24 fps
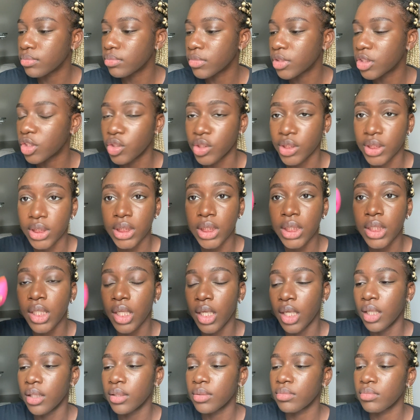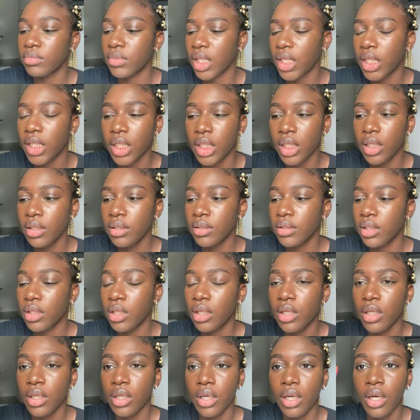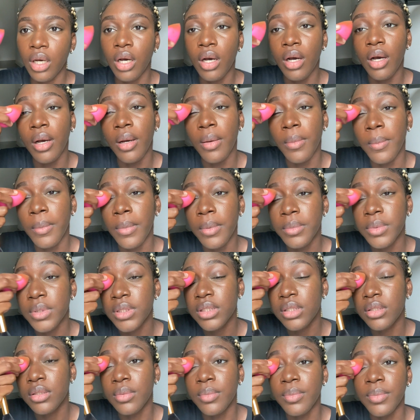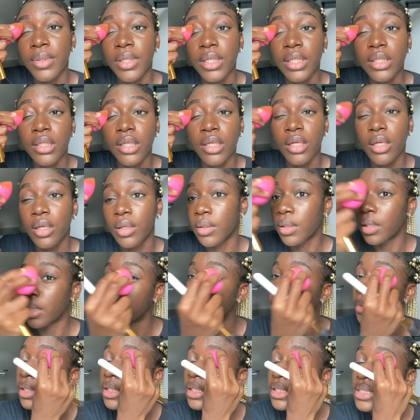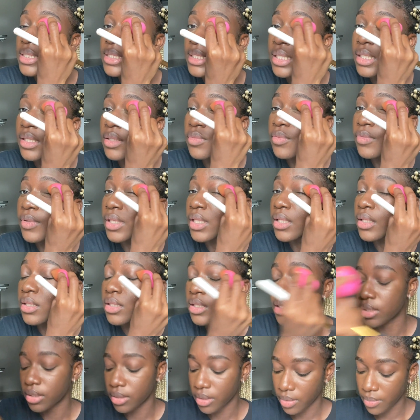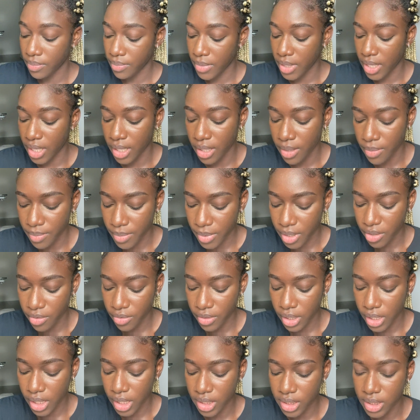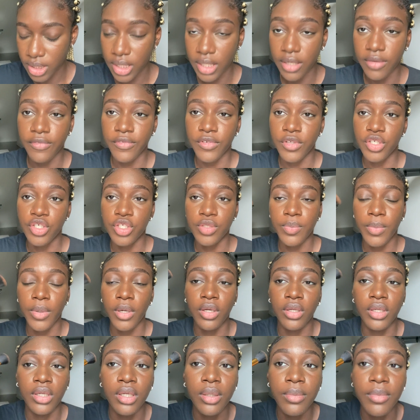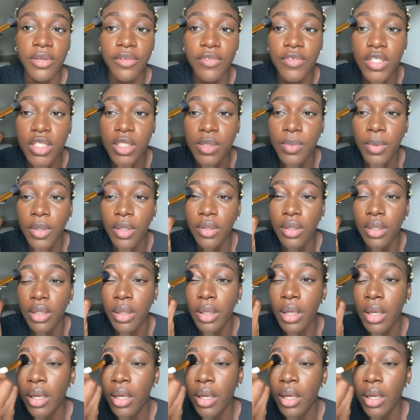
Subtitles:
concealer thingy. I'm just gonna blend that out. I'm going to set it with my Mineralize Skinfinish powder, my face powder,